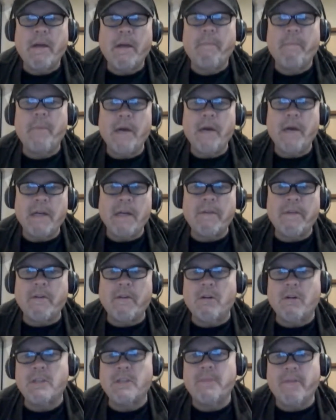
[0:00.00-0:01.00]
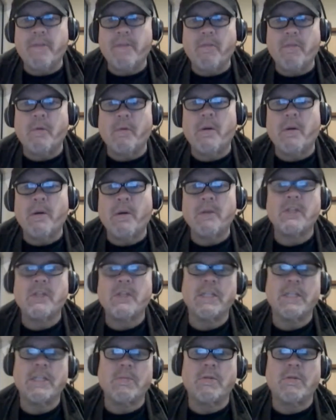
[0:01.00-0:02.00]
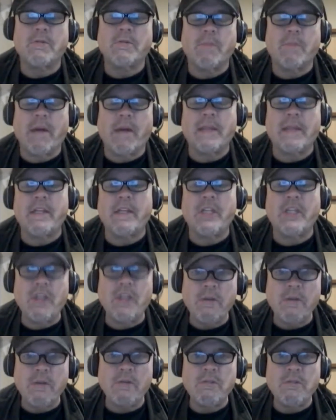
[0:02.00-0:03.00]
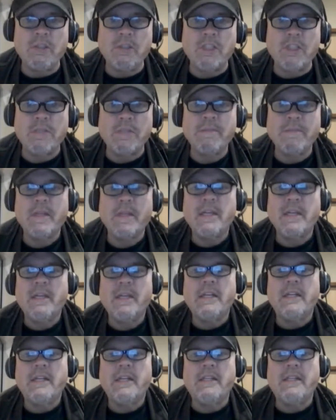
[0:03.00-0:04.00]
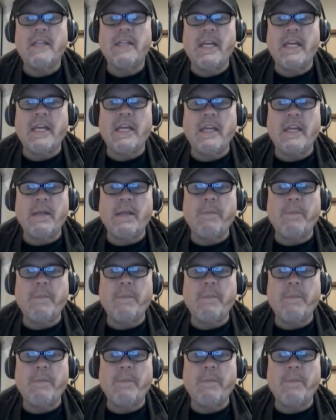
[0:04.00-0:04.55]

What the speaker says: But of course, before transporters were widely used, the